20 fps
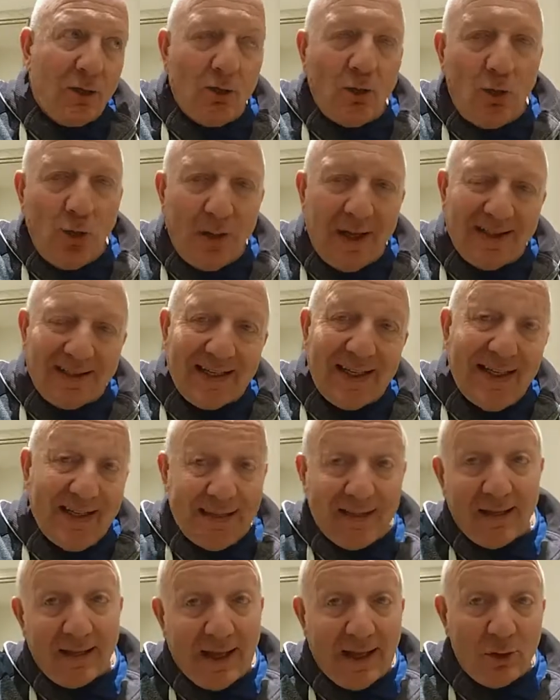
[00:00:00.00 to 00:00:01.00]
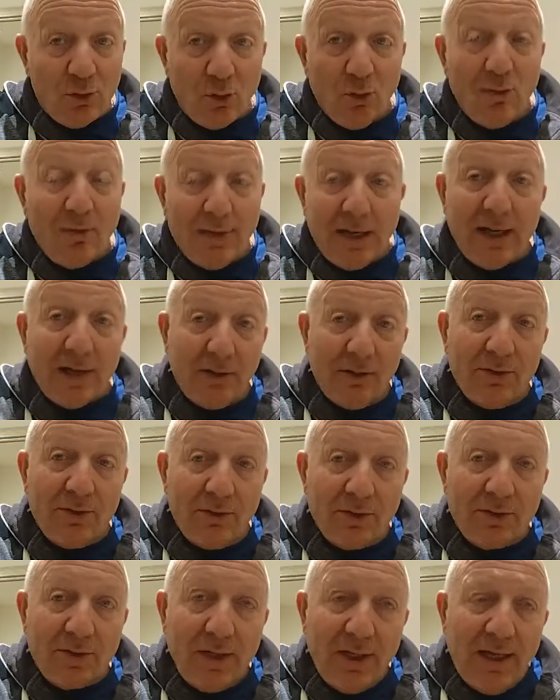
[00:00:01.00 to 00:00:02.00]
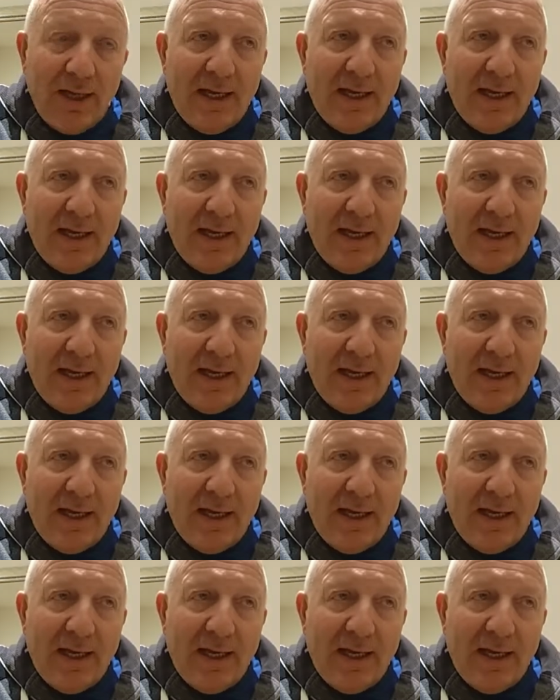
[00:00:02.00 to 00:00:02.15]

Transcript: call that intellectual violence.